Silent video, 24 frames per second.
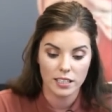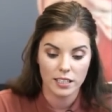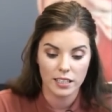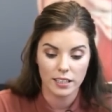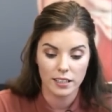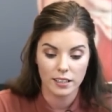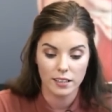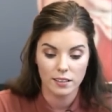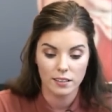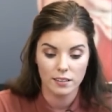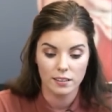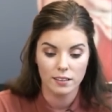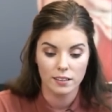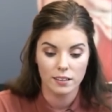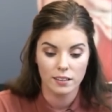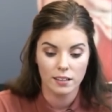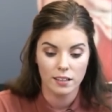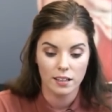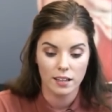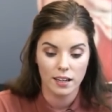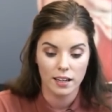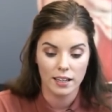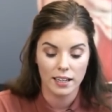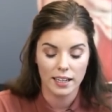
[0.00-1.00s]
here
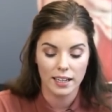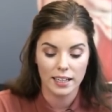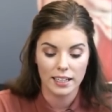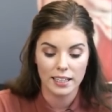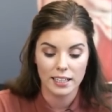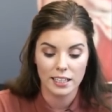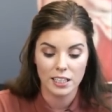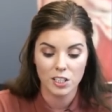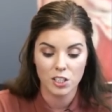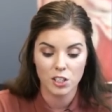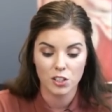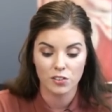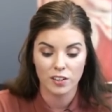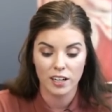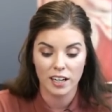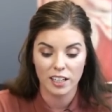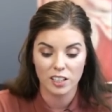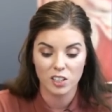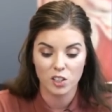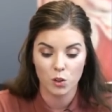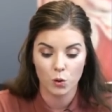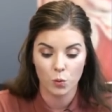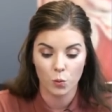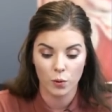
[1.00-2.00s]
and I can
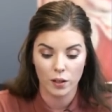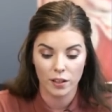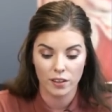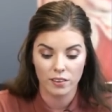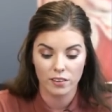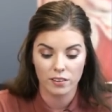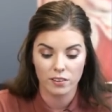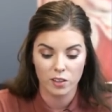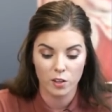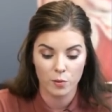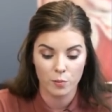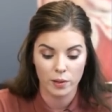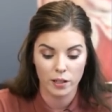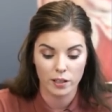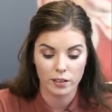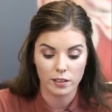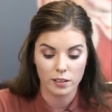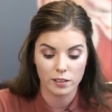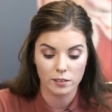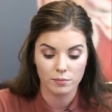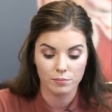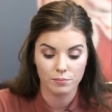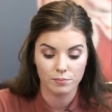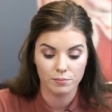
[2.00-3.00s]
interact with the
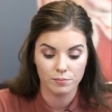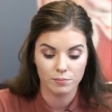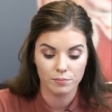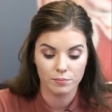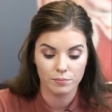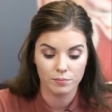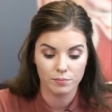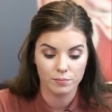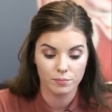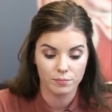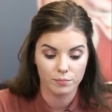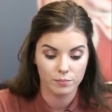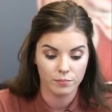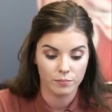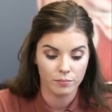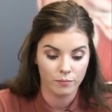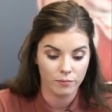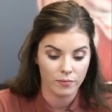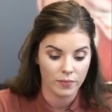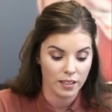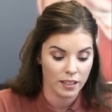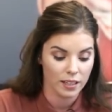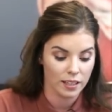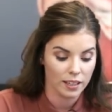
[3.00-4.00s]
model.
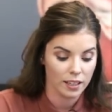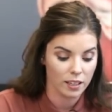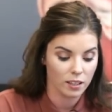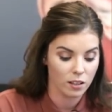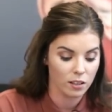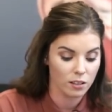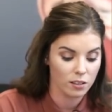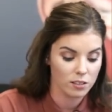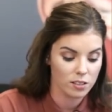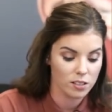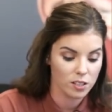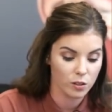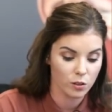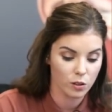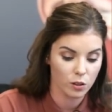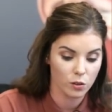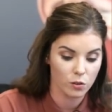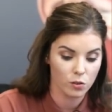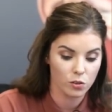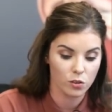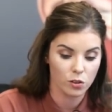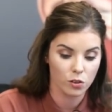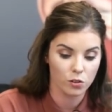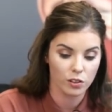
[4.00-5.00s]
And I can also
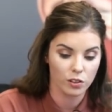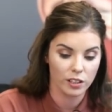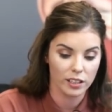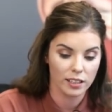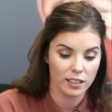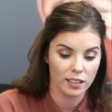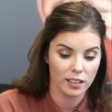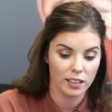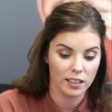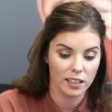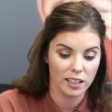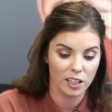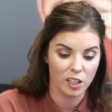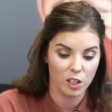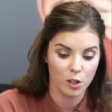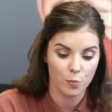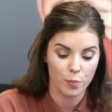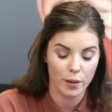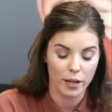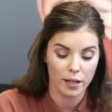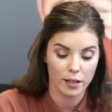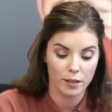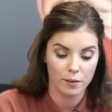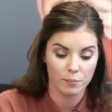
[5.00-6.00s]
use the green highlighter
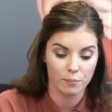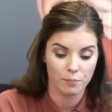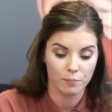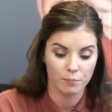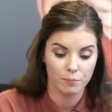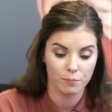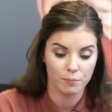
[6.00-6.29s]
pen.